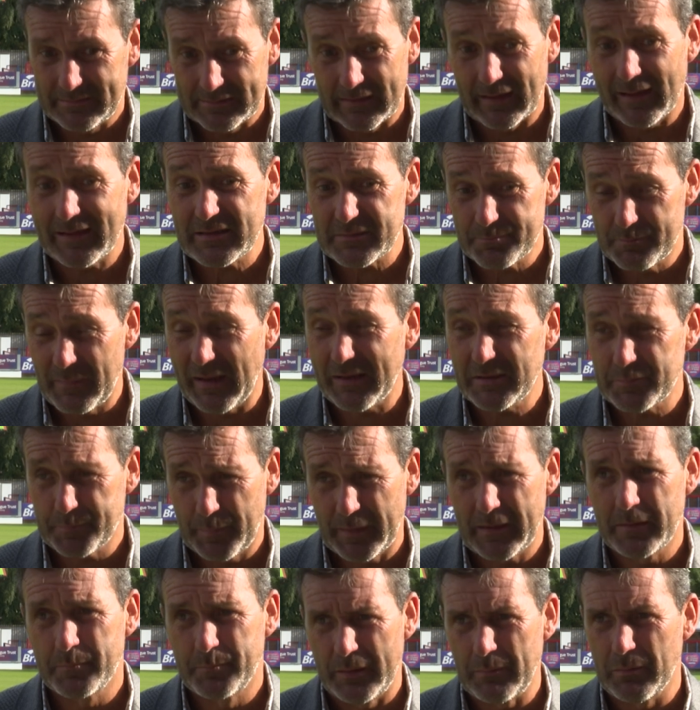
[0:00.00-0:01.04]
That's
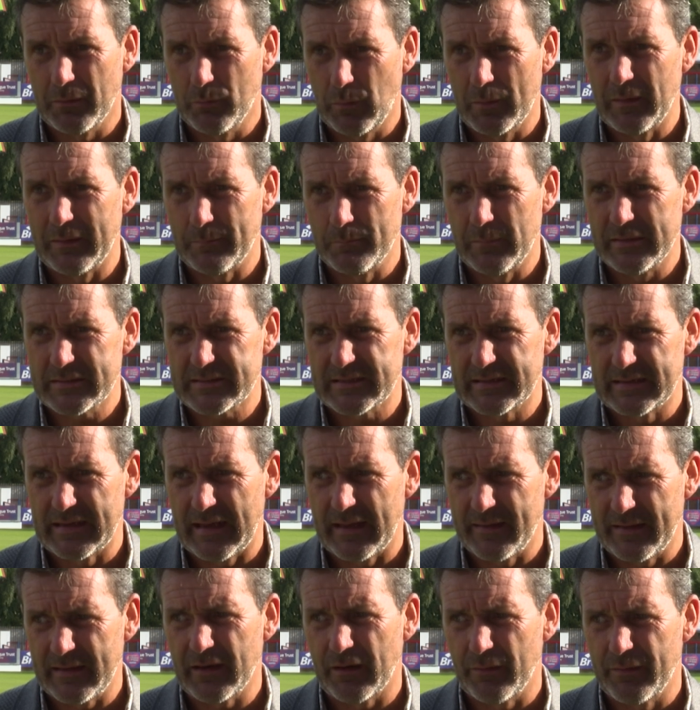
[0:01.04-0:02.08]
big people we're missing
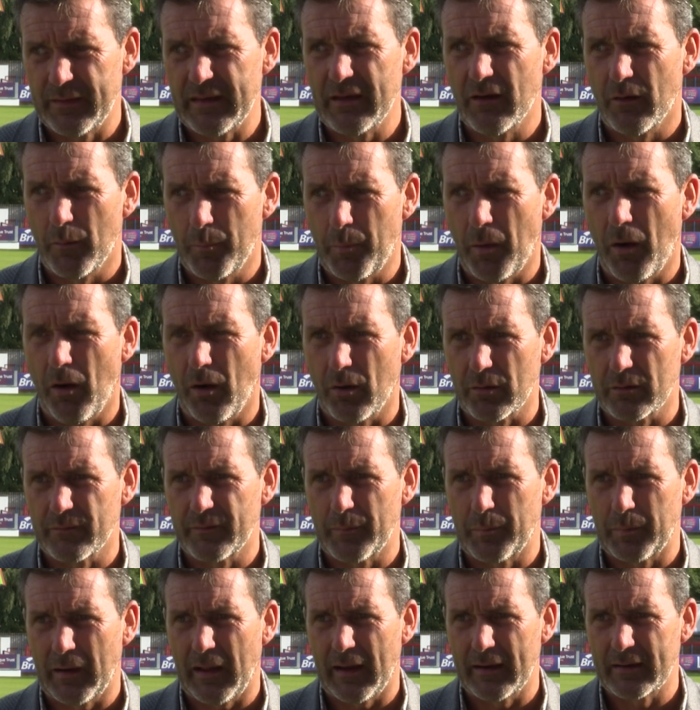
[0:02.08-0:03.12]
there. You know, they are part
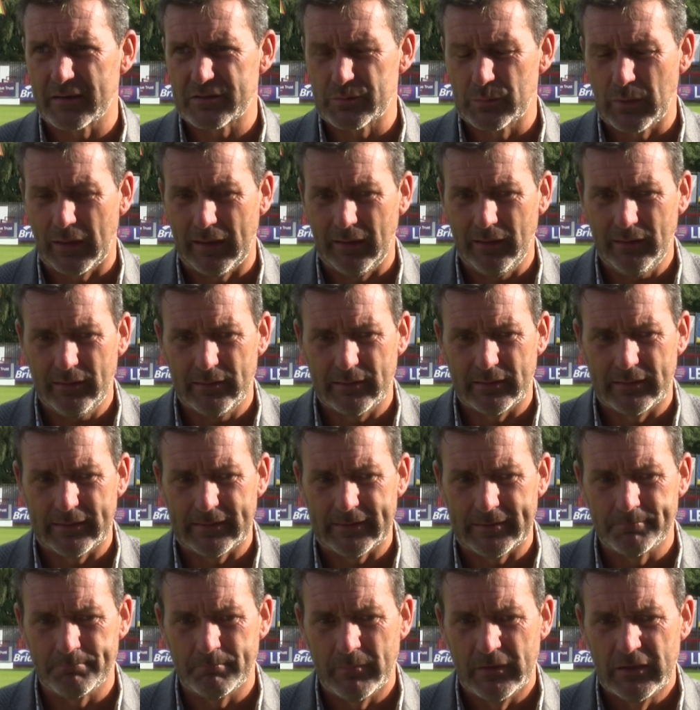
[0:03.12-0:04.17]
of the plan as well.
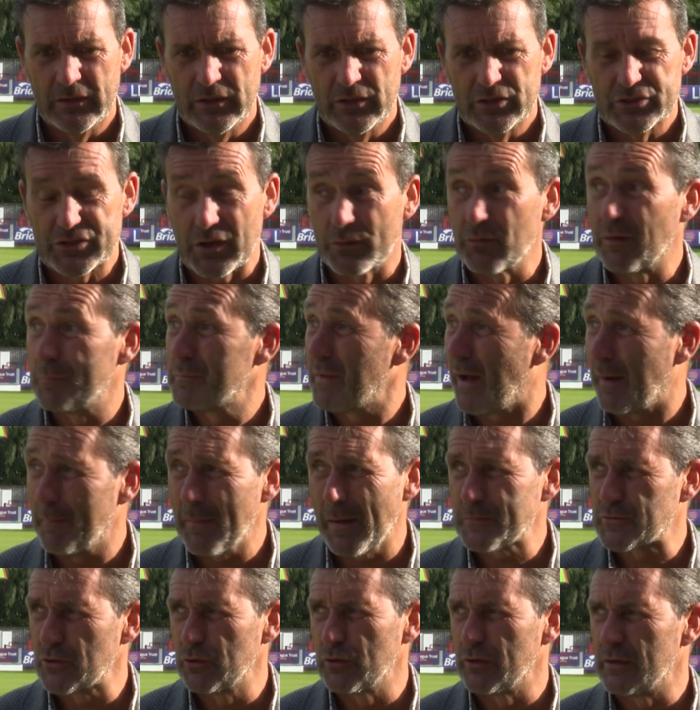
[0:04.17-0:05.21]
So I'm
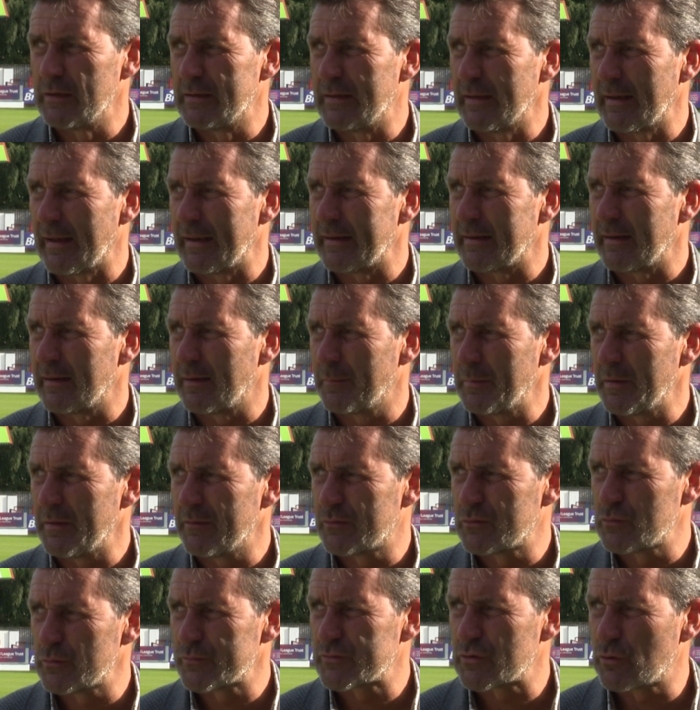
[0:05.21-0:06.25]
absolutely delighted. I mean,
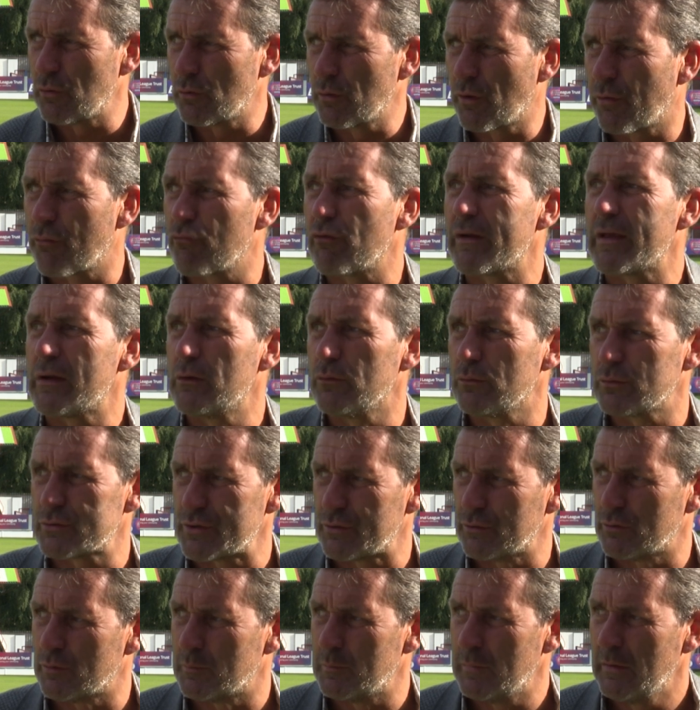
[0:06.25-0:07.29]
to have scored three goals at
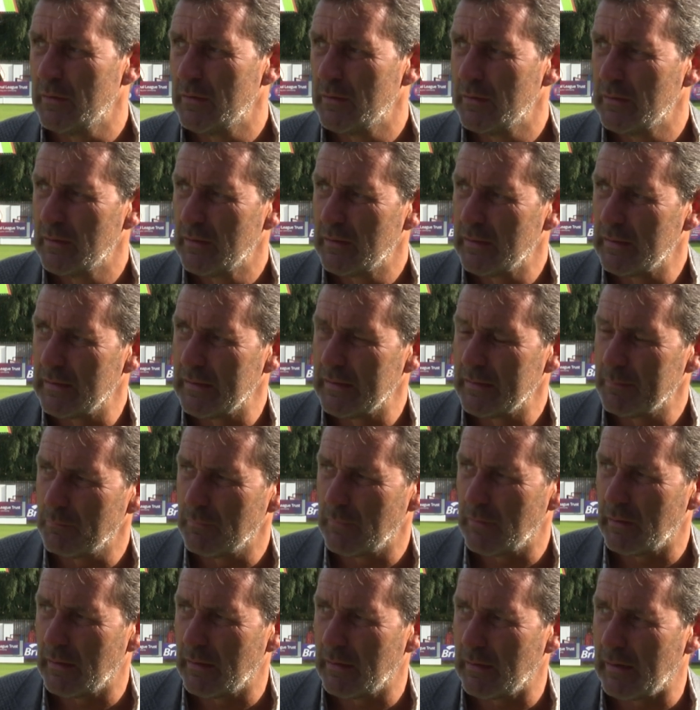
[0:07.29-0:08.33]
home,
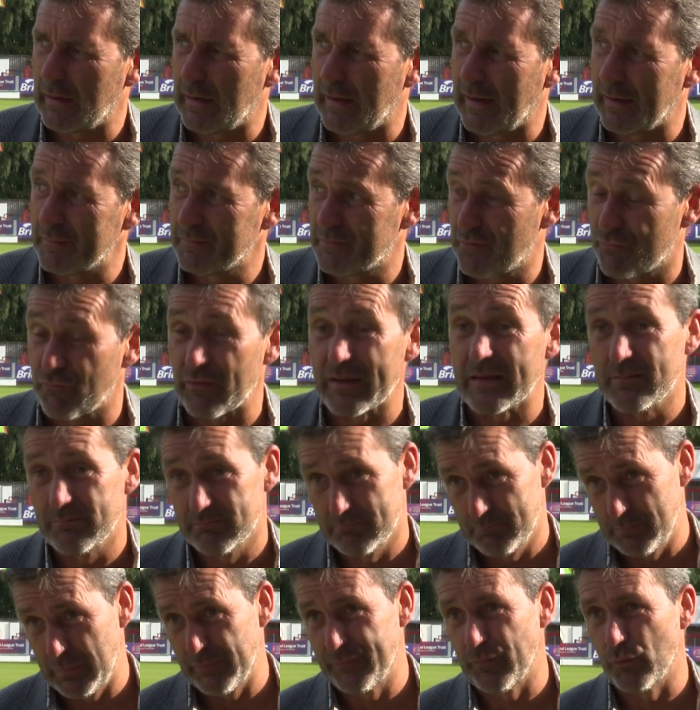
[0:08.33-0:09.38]
and three
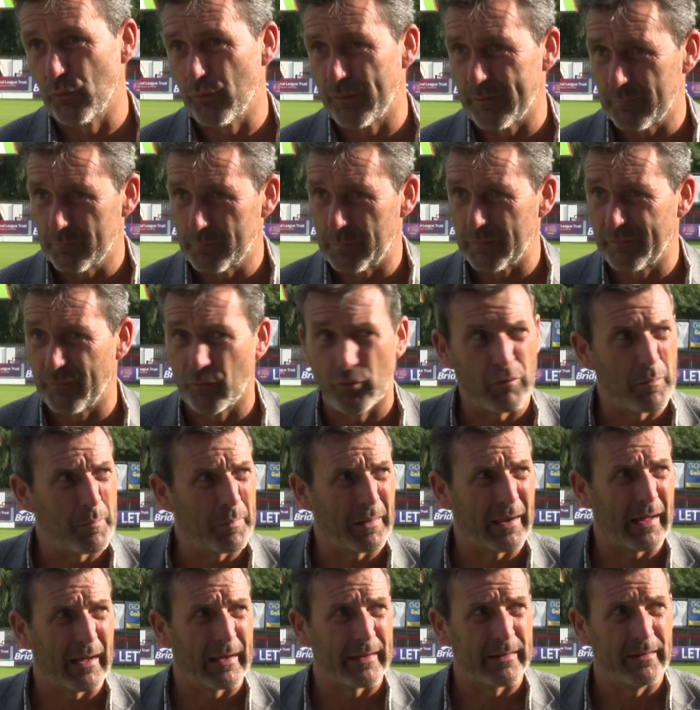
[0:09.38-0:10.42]
before
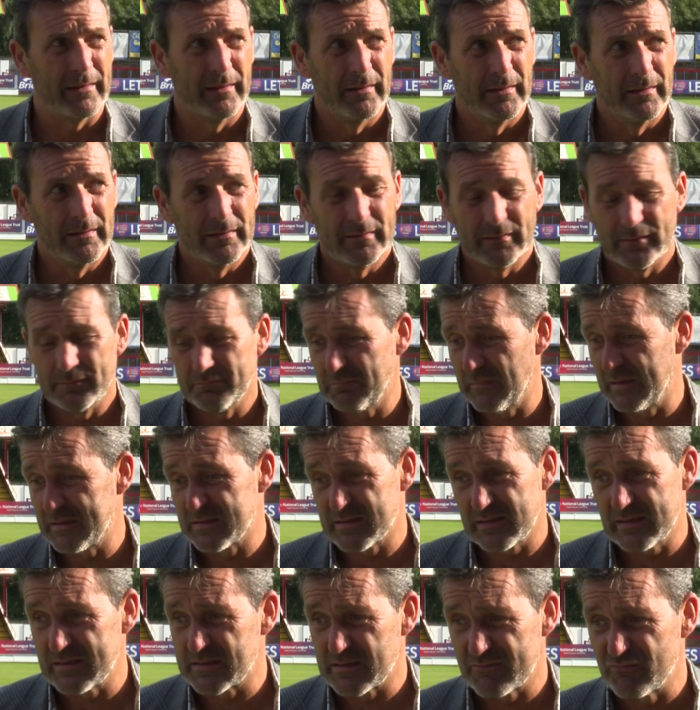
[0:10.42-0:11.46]
reply,
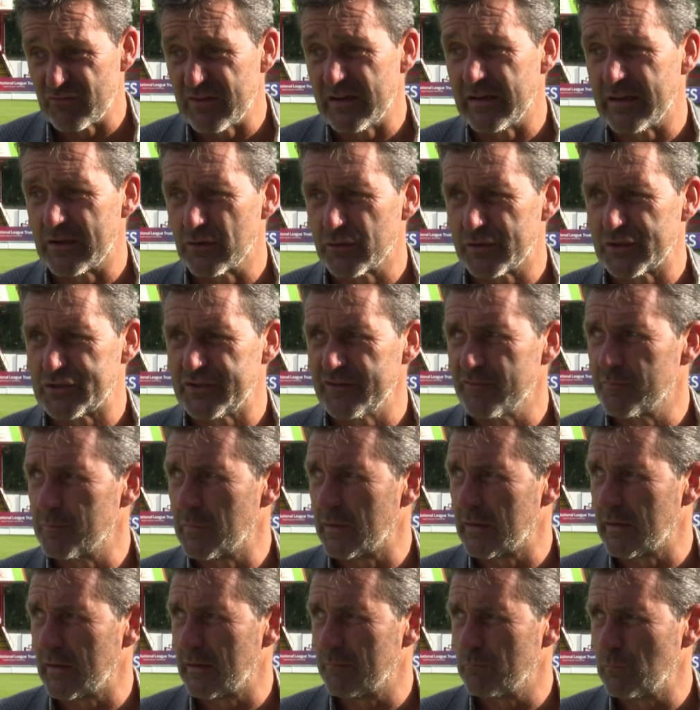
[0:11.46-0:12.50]
is a really good
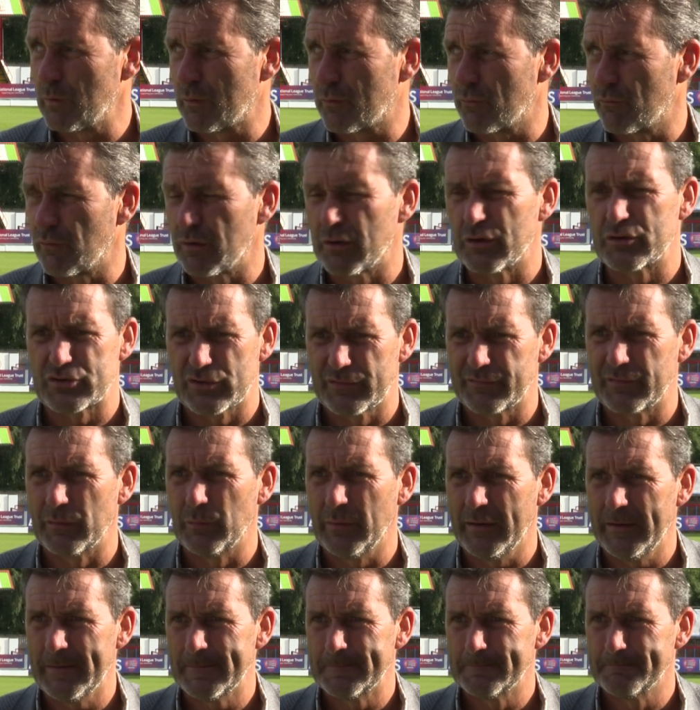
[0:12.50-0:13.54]
achievement, and we thoroughly deserve the
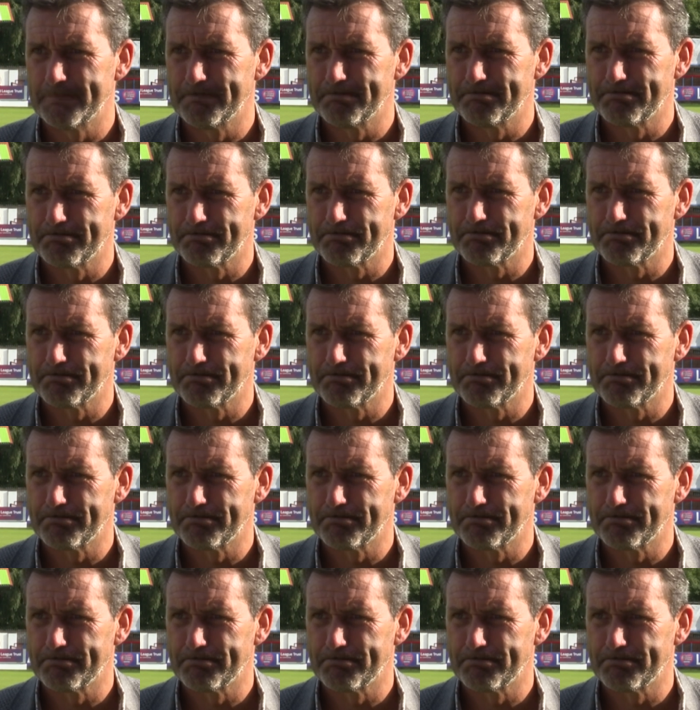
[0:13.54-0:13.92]
win.